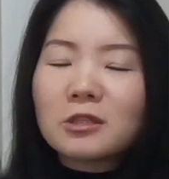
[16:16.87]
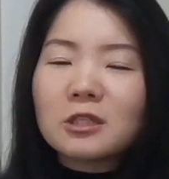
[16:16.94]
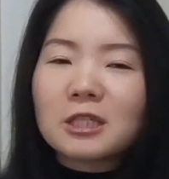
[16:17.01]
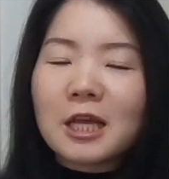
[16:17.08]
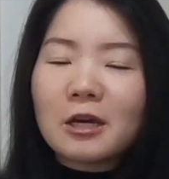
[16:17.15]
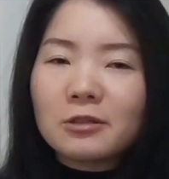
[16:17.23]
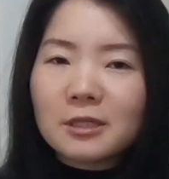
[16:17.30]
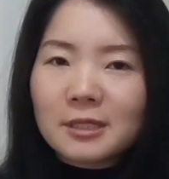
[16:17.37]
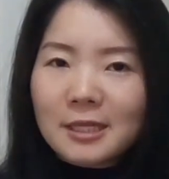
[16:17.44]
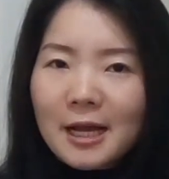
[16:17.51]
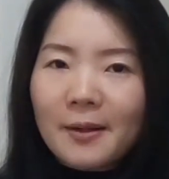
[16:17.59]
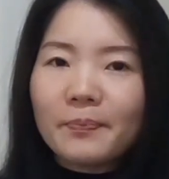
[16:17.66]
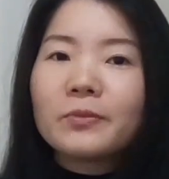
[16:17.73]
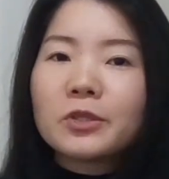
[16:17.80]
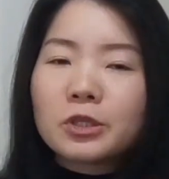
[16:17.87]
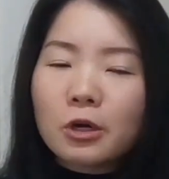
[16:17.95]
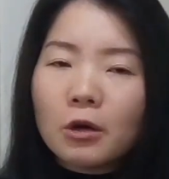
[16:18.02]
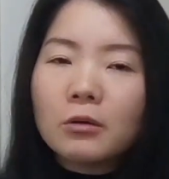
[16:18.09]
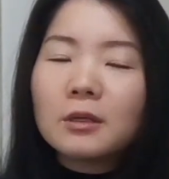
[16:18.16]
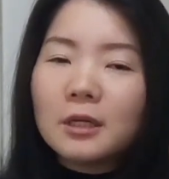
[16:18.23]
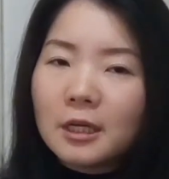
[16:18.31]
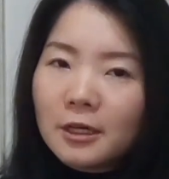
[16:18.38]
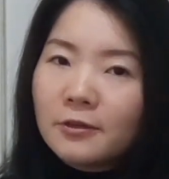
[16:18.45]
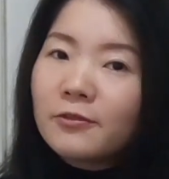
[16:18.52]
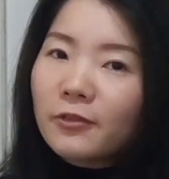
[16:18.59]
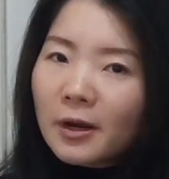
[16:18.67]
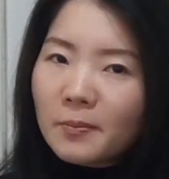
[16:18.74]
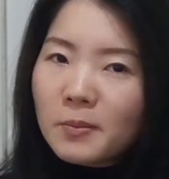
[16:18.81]
to tell you is that don't
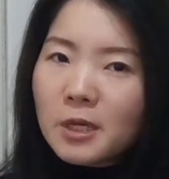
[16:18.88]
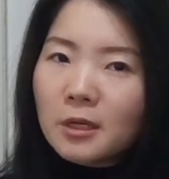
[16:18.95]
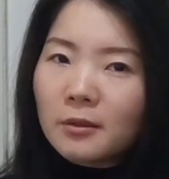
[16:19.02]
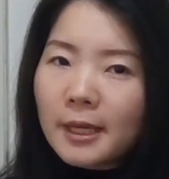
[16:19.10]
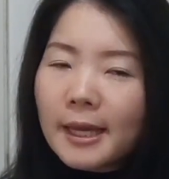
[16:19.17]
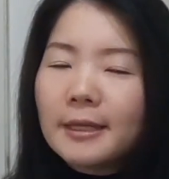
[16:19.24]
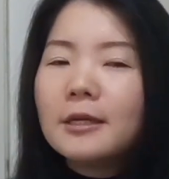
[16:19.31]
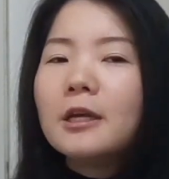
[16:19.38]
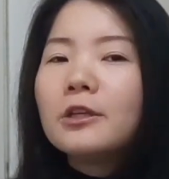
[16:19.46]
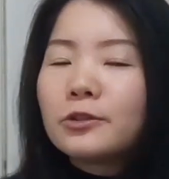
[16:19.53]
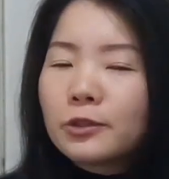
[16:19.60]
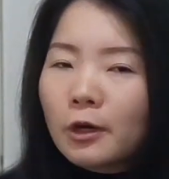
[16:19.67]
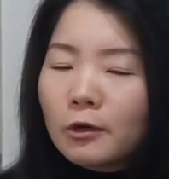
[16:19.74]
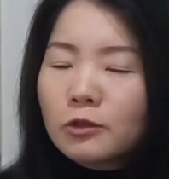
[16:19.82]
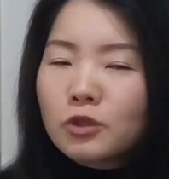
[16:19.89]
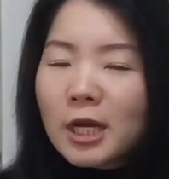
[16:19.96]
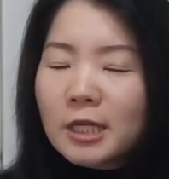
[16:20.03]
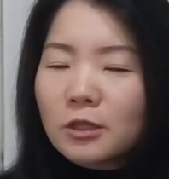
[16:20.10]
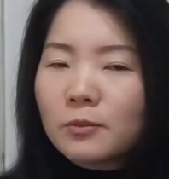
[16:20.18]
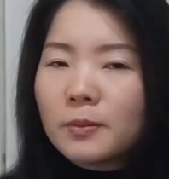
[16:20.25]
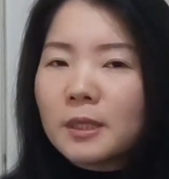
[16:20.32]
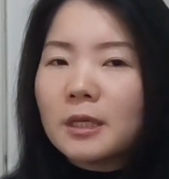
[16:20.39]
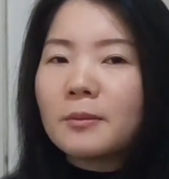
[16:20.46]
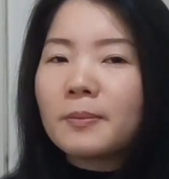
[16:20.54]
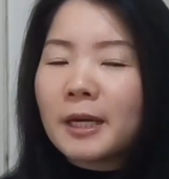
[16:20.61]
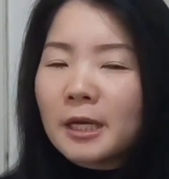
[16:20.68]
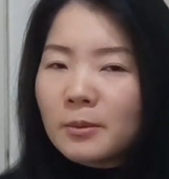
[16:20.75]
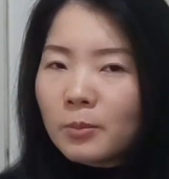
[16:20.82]
learn from me, okay? Don't try to be a
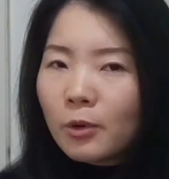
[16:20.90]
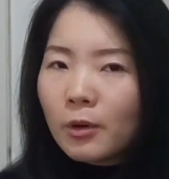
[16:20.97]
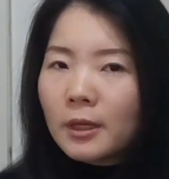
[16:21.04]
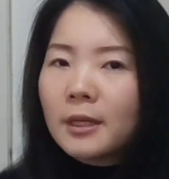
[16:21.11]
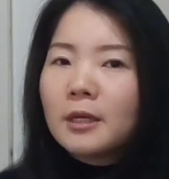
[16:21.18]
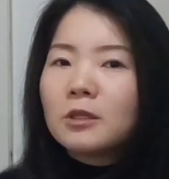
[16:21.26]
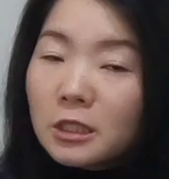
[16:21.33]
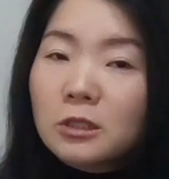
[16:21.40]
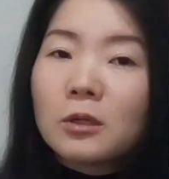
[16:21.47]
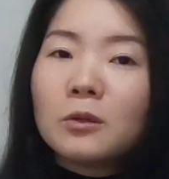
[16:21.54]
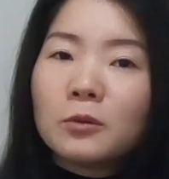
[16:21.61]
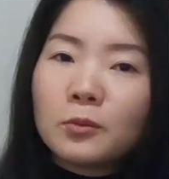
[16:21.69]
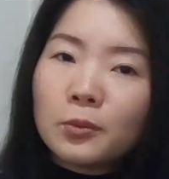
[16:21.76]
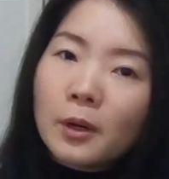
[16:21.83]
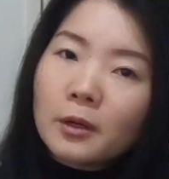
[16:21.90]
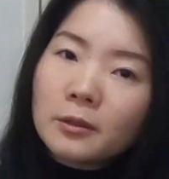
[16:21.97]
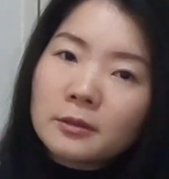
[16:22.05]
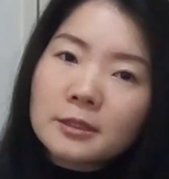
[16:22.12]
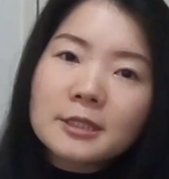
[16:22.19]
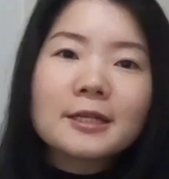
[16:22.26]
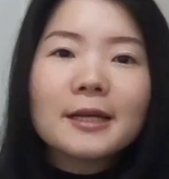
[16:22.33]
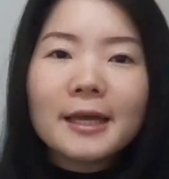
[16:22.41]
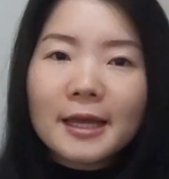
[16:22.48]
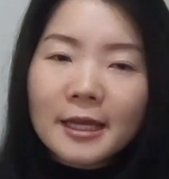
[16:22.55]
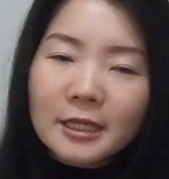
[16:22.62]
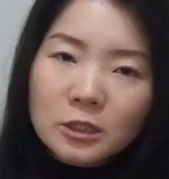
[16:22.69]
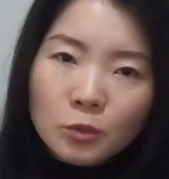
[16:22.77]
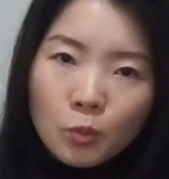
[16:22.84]
playboy. It won't
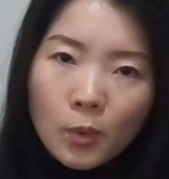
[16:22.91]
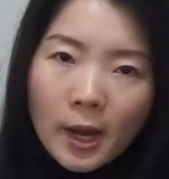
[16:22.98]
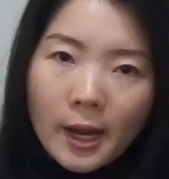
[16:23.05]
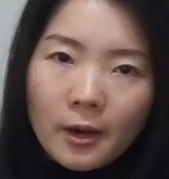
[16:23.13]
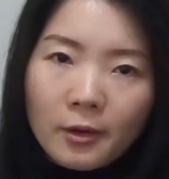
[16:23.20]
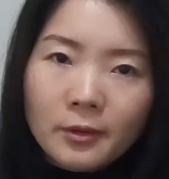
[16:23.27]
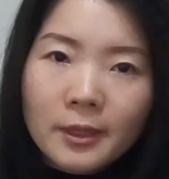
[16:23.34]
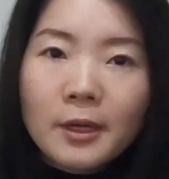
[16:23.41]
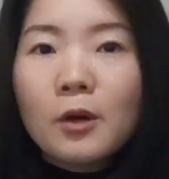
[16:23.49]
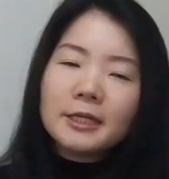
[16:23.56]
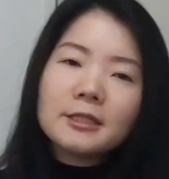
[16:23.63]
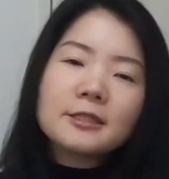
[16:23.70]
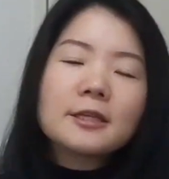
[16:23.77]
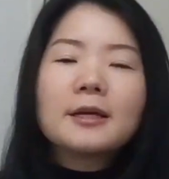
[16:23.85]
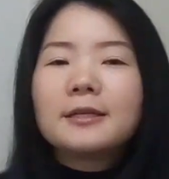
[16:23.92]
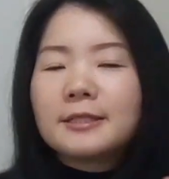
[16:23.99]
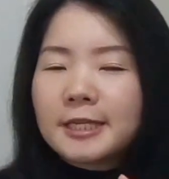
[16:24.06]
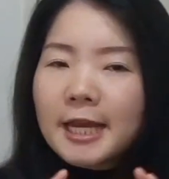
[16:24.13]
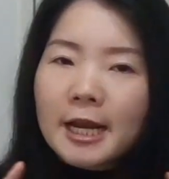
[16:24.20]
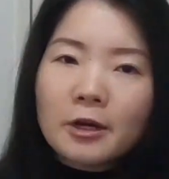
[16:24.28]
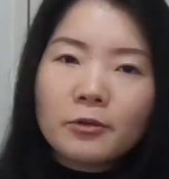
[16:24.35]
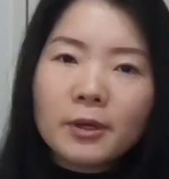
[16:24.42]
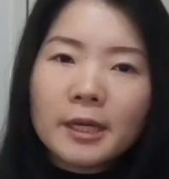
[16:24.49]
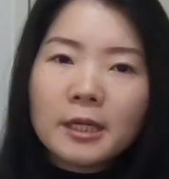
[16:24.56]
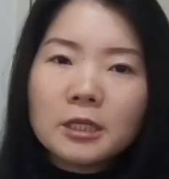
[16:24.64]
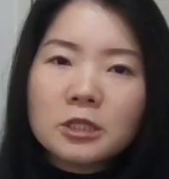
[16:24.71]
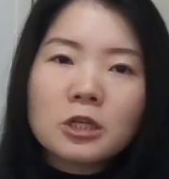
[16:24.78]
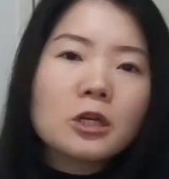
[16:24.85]
end well. Please
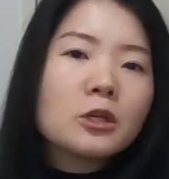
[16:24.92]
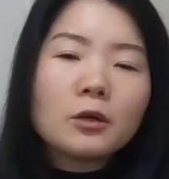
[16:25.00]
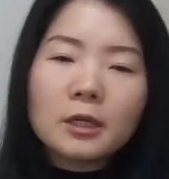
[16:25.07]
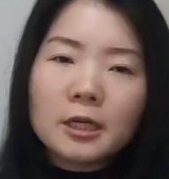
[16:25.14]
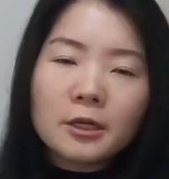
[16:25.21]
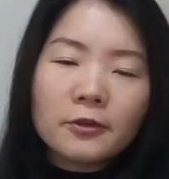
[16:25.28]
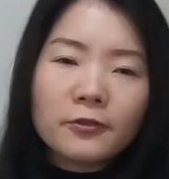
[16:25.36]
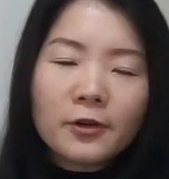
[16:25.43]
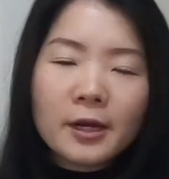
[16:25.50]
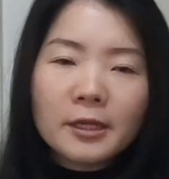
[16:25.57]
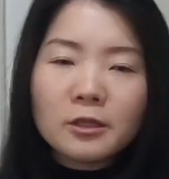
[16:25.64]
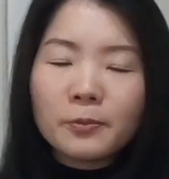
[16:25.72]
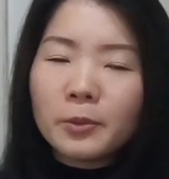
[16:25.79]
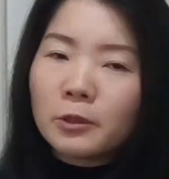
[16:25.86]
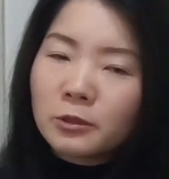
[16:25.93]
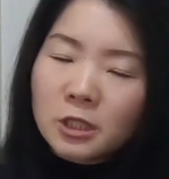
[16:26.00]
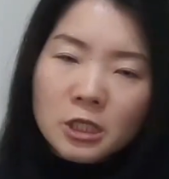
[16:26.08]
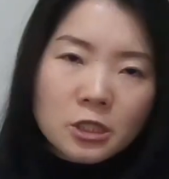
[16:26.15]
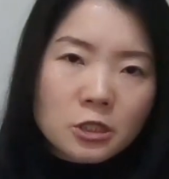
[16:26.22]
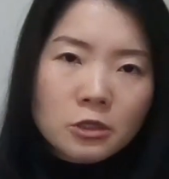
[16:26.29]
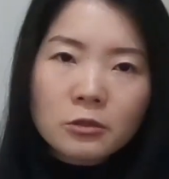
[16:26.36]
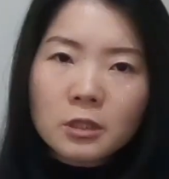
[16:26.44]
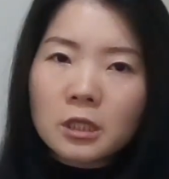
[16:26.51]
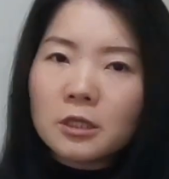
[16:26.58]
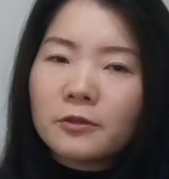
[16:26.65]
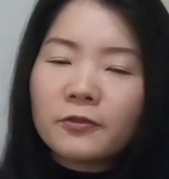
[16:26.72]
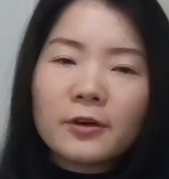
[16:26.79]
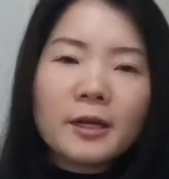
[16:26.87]
cherish your girlfriend, your potential
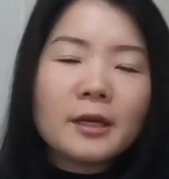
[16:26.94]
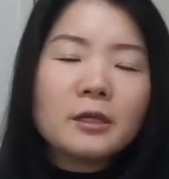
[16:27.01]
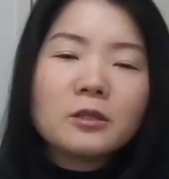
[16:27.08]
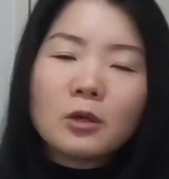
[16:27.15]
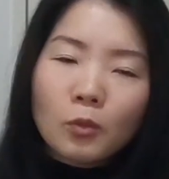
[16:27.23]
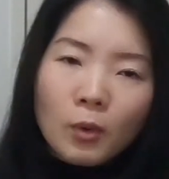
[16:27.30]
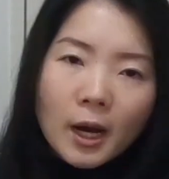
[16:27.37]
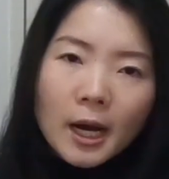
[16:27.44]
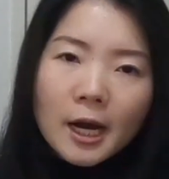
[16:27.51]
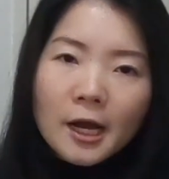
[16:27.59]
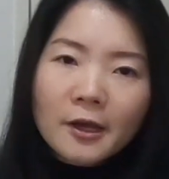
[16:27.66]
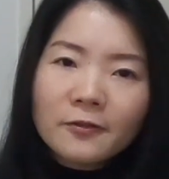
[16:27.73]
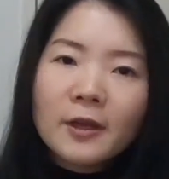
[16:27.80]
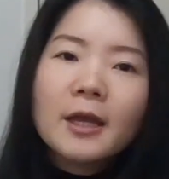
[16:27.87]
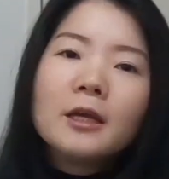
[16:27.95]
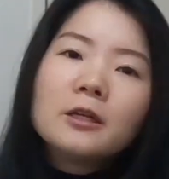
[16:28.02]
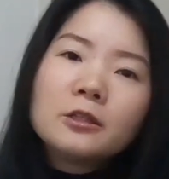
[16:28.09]
girlfriend, your wife.